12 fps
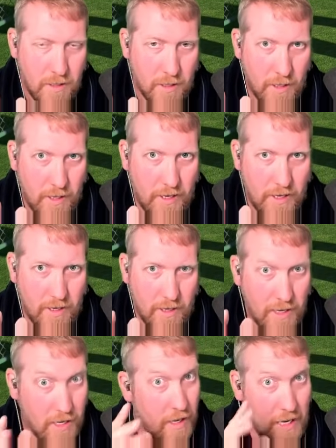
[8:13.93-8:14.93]
and
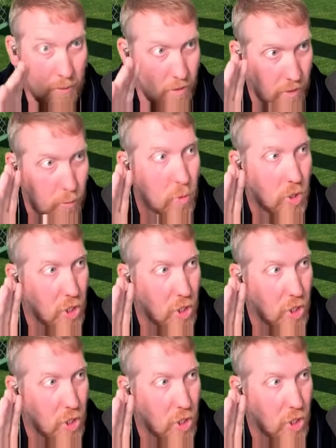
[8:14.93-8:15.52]
it will